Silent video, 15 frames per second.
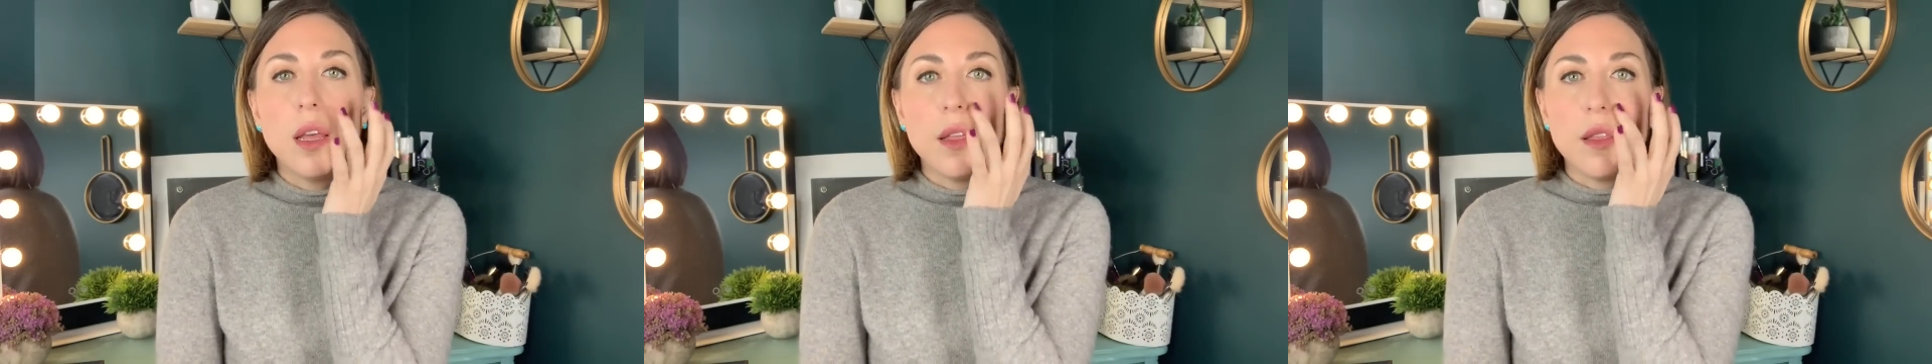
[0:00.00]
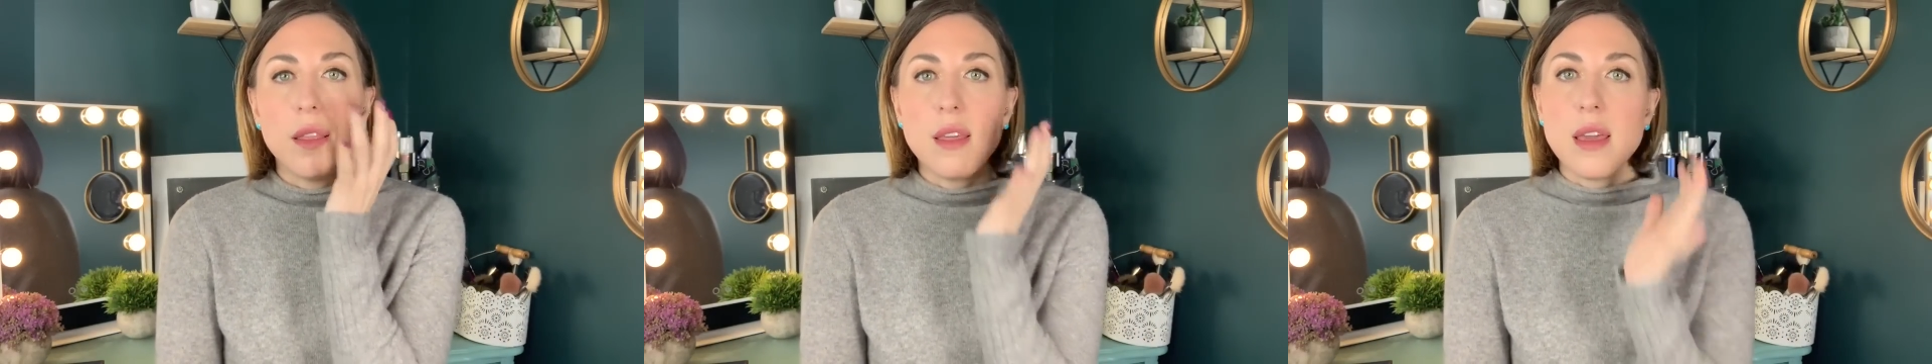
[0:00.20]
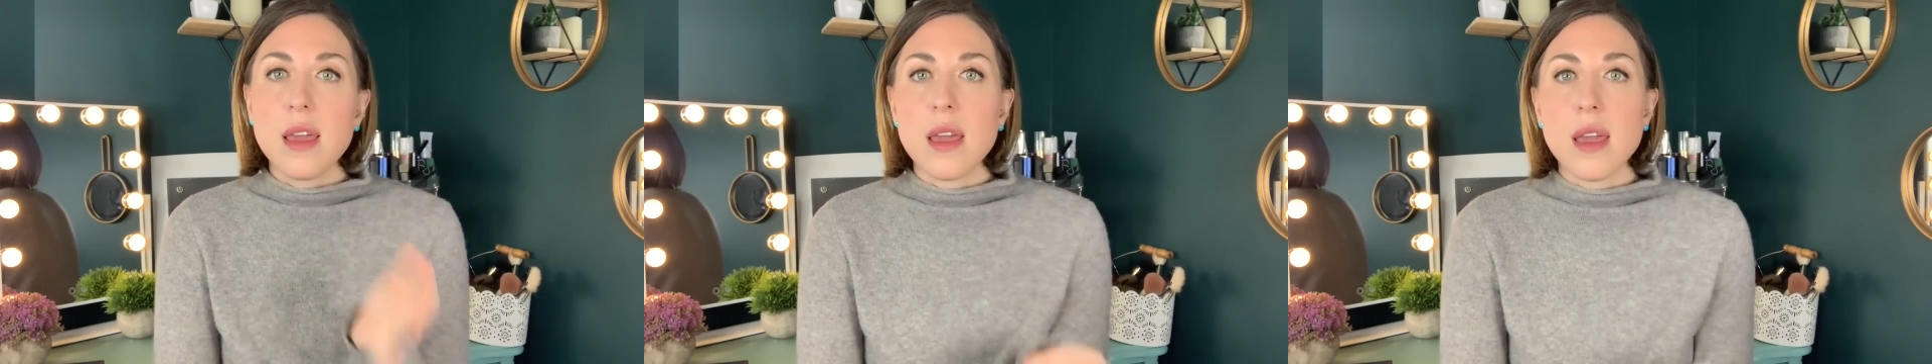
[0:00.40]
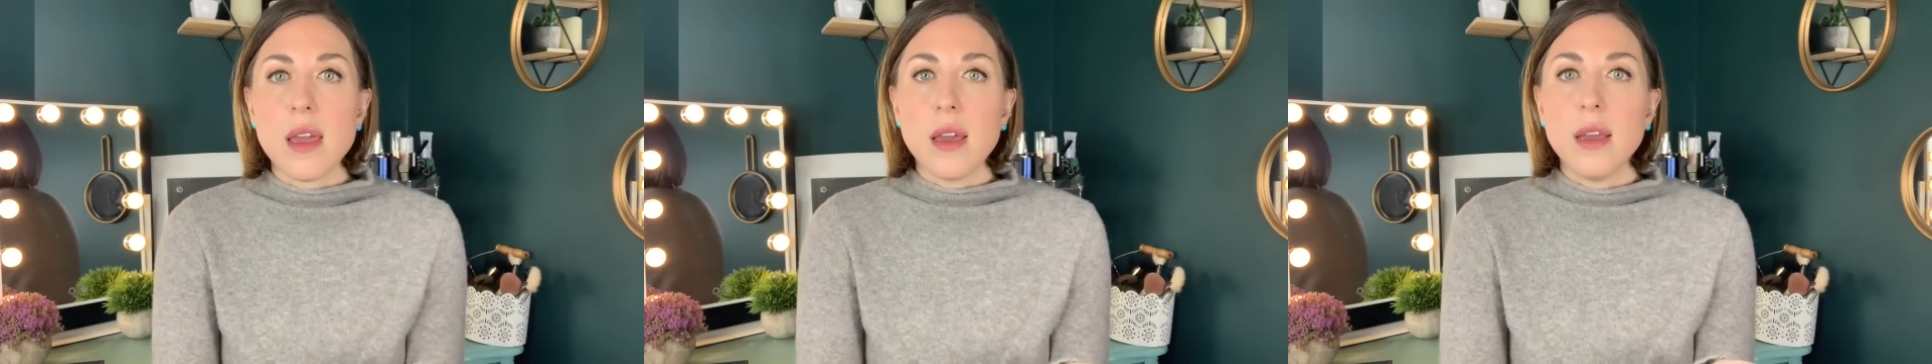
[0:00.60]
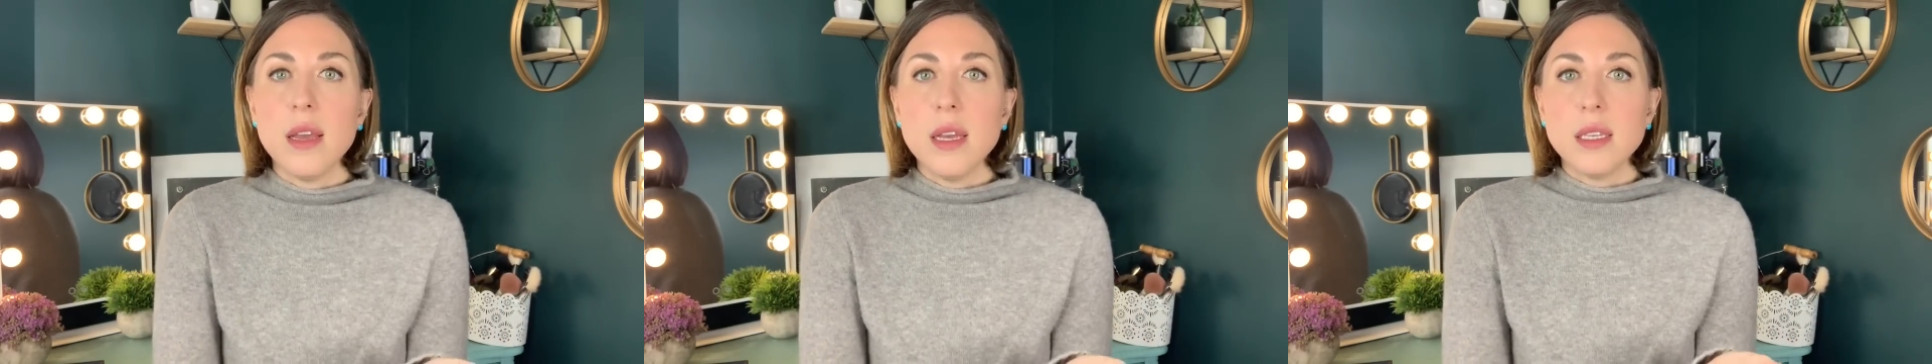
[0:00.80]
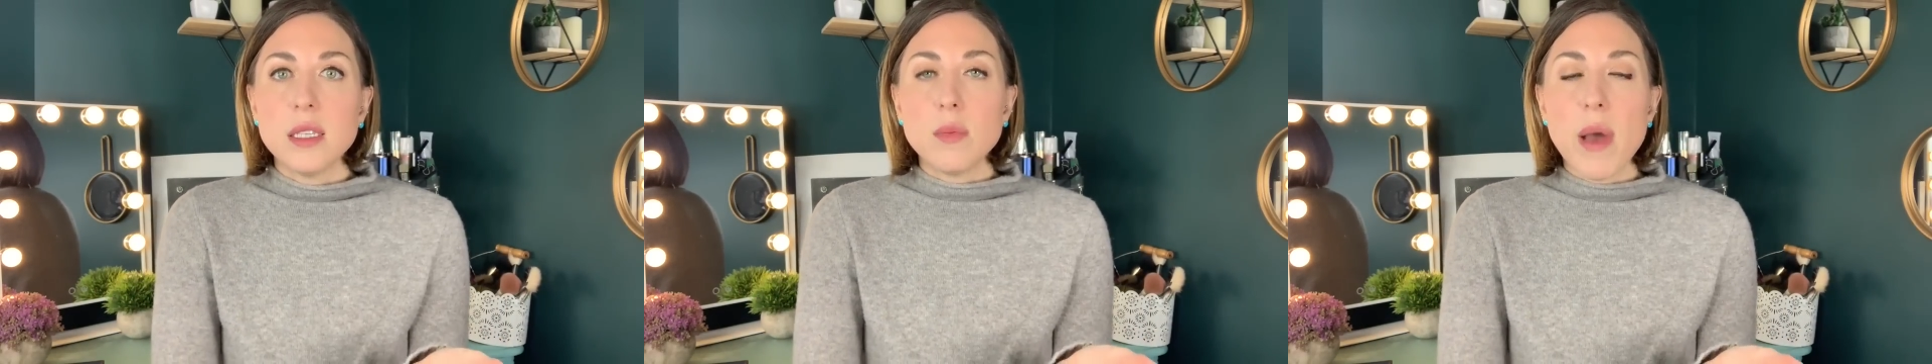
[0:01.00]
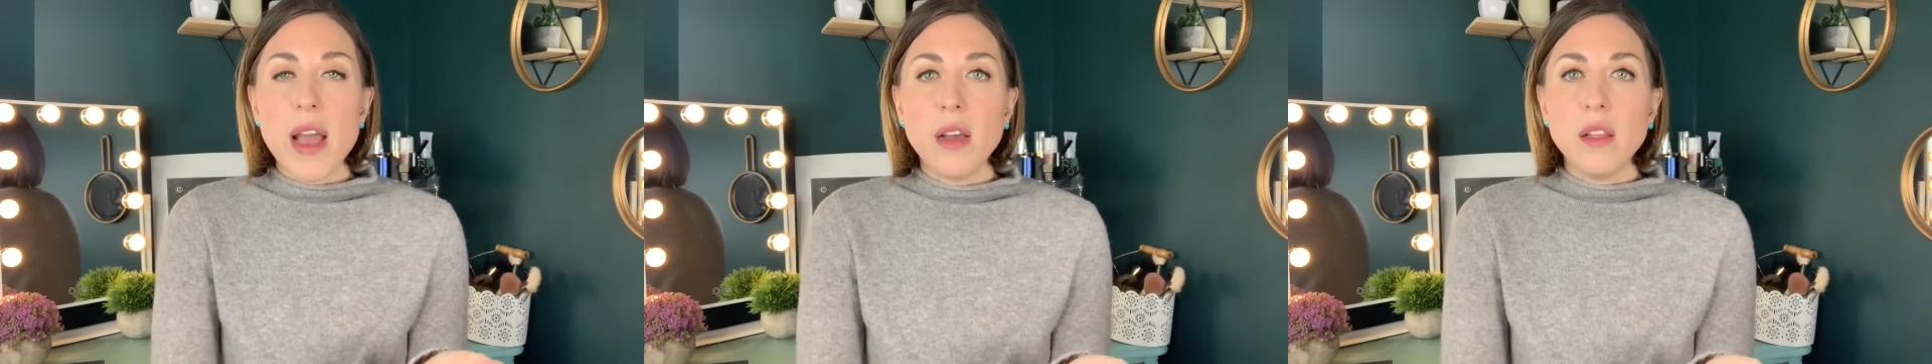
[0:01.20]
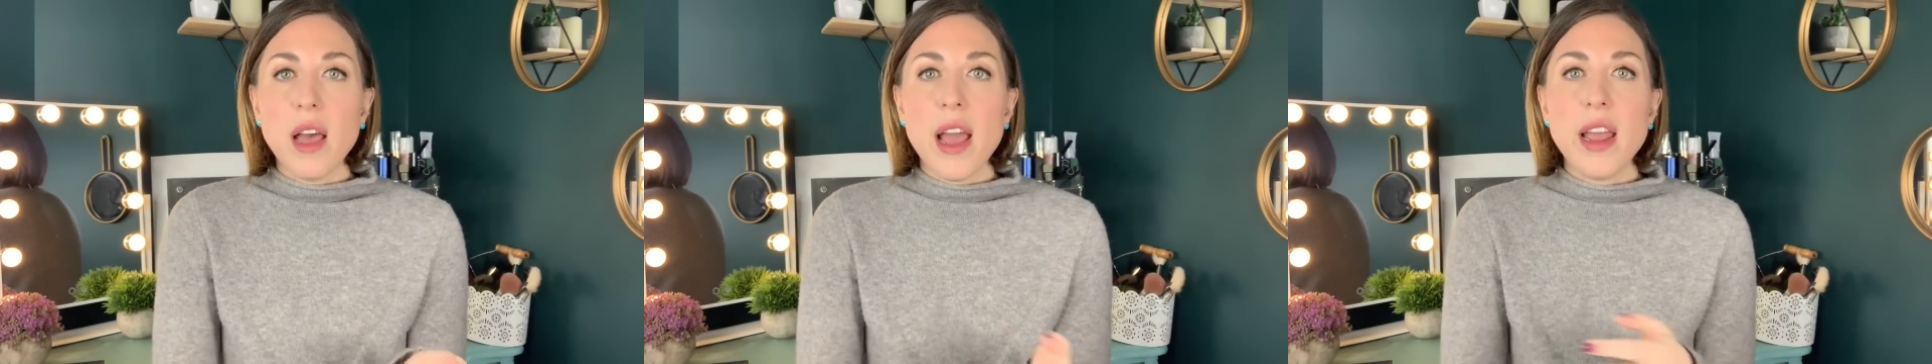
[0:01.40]
the
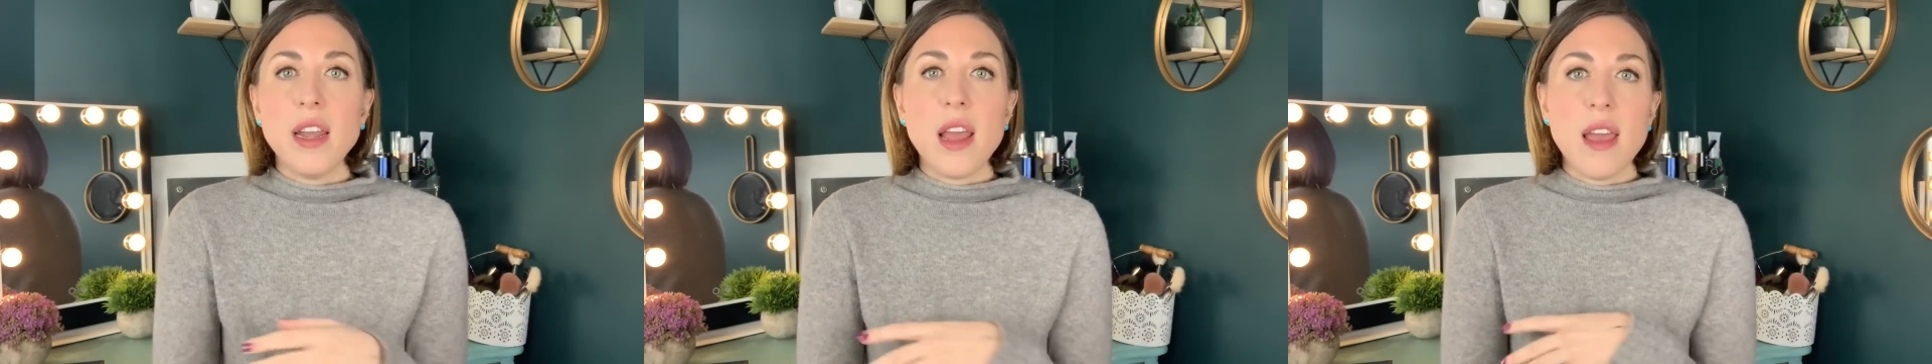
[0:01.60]
smile line,